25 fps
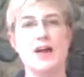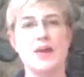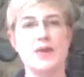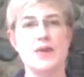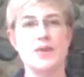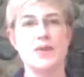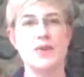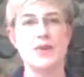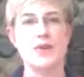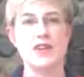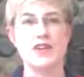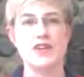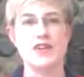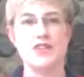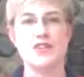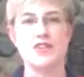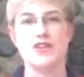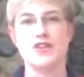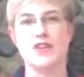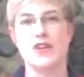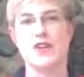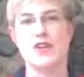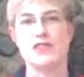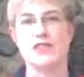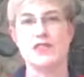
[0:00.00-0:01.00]
we need to
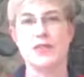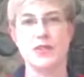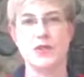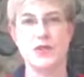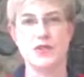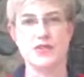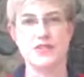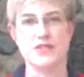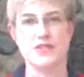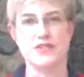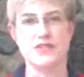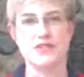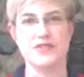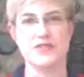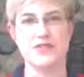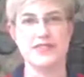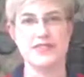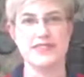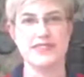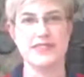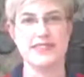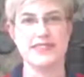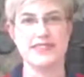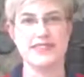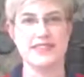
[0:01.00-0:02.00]
address the horse's
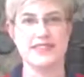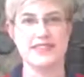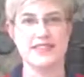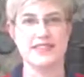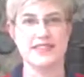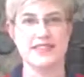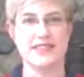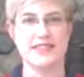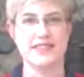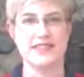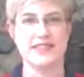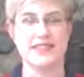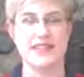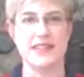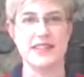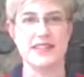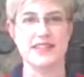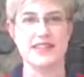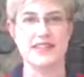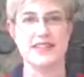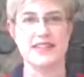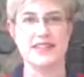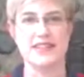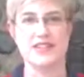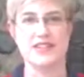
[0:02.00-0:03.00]
fitness
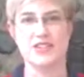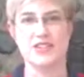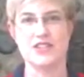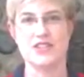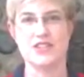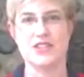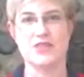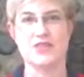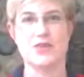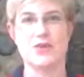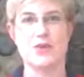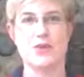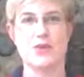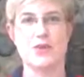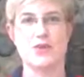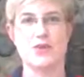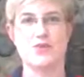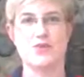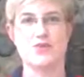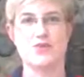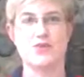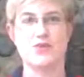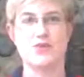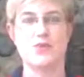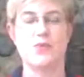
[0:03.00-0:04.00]
and conditioning the
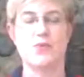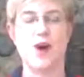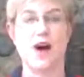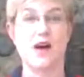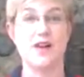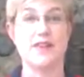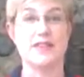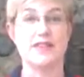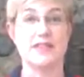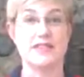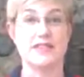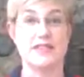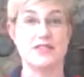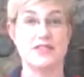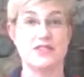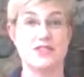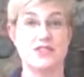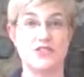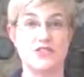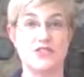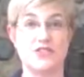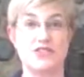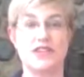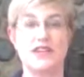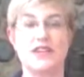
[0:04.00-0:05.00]
horse while it's
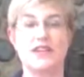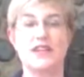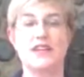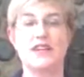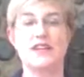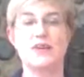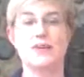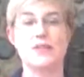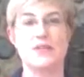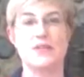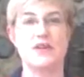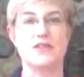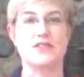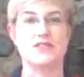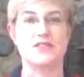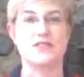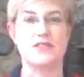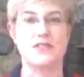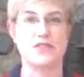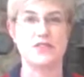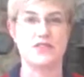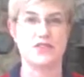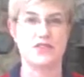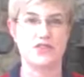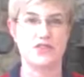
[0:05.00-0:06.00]
injured. We also
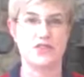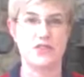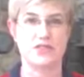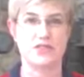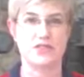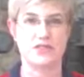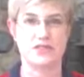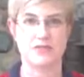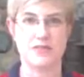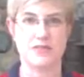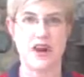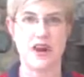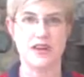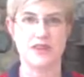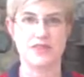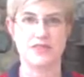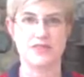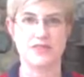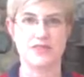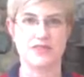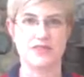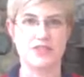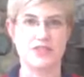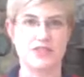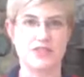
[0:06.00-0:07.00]
need to address the
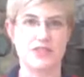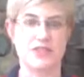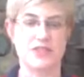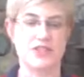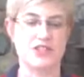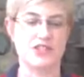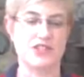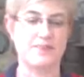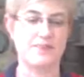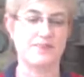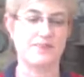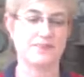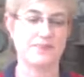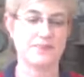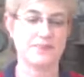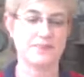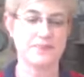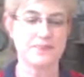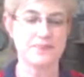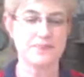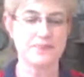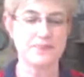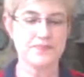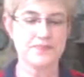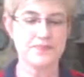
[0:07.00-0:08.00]
rider's condition.
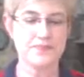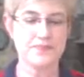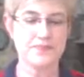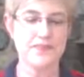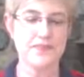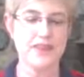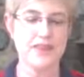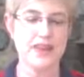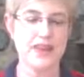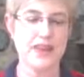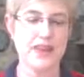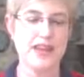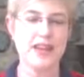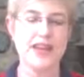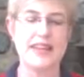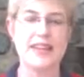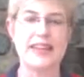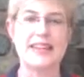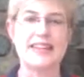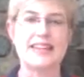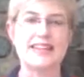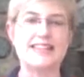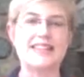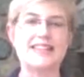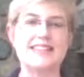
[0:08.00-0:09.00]

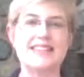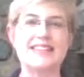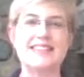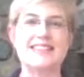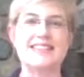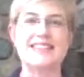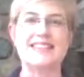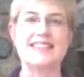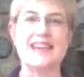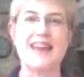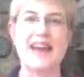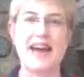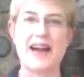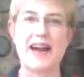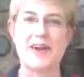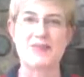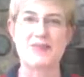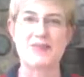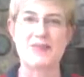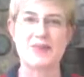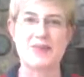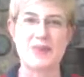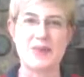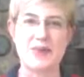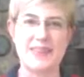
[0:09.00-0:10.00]
It doesn't
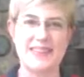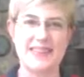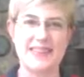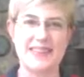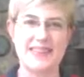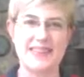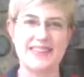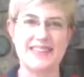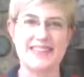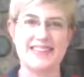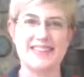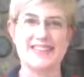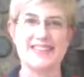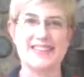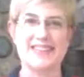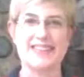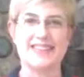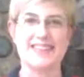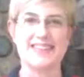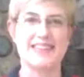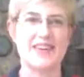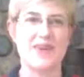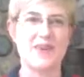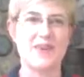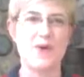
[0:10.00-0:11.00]
have to be
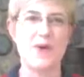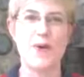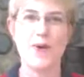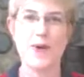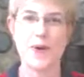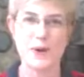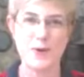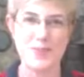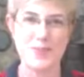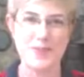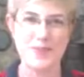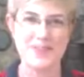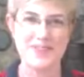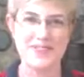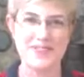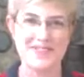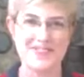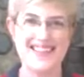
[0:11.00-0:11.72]
horrible.